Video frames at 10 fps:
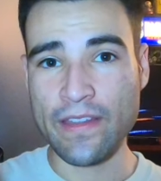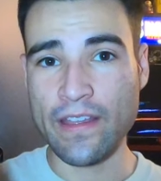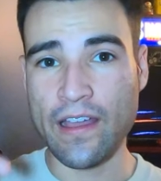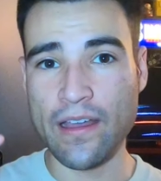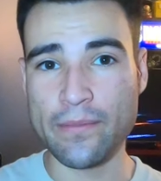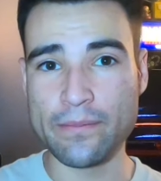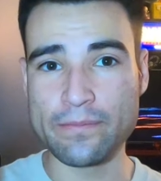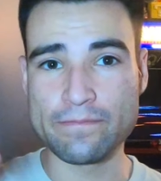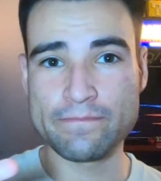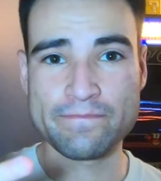
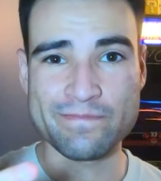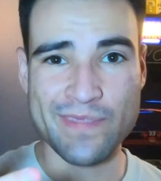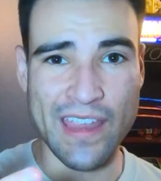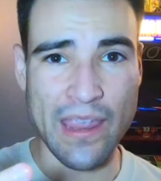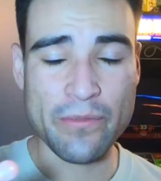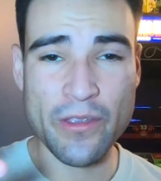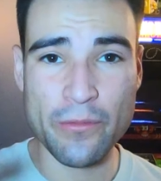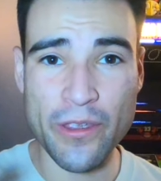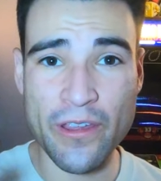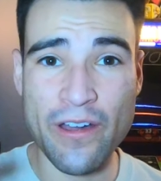The games don't
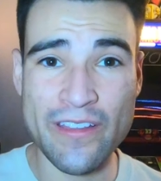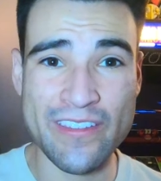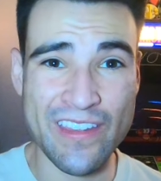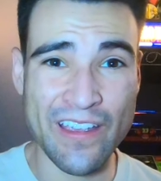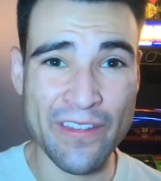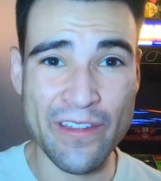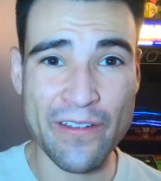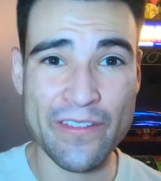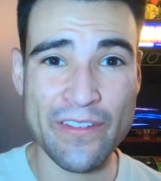really go on sale though.